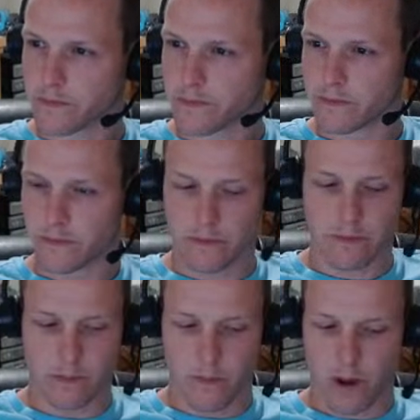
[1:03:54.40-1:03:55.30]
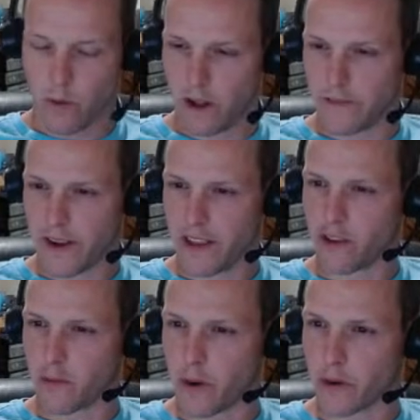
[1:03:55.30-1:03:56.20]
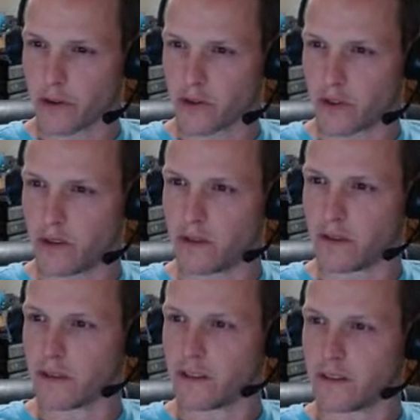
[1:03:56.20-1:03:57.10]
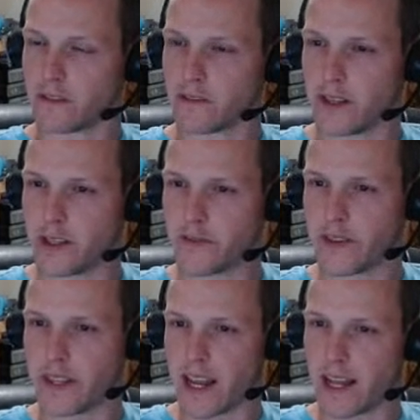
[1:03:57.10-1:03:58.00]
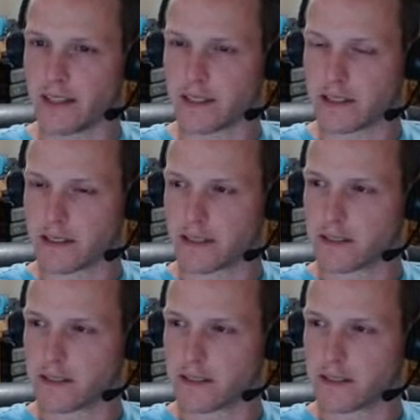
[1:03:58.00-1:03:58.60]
Well, I found the remote control. That's $50.